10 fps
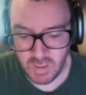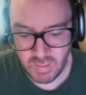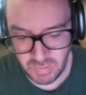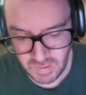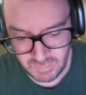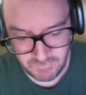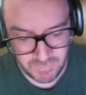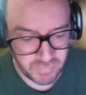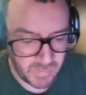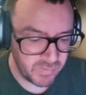I
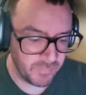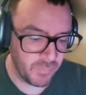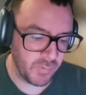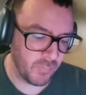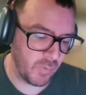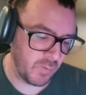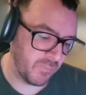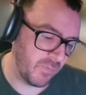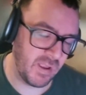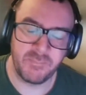think that is a point
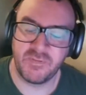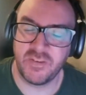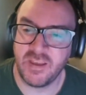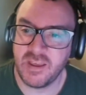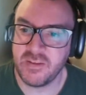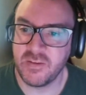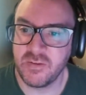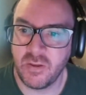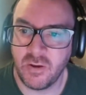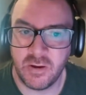worth emphasizing
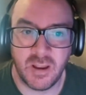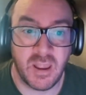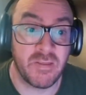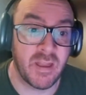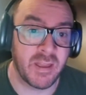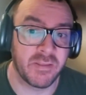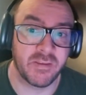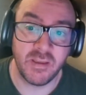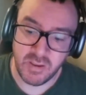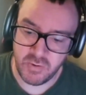there, that
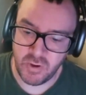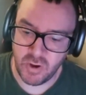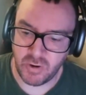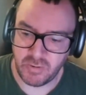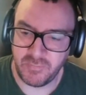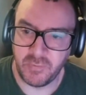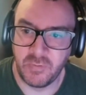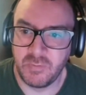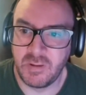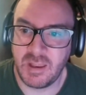you are a
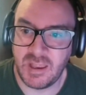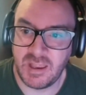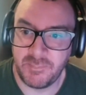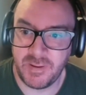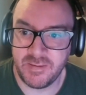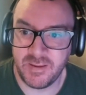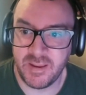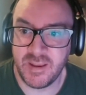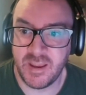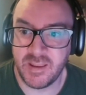full
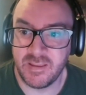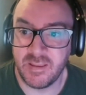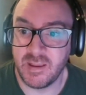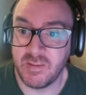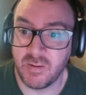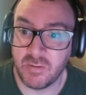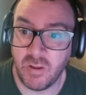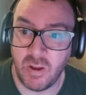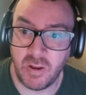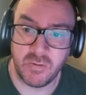PC in the
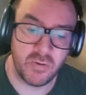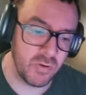cloud.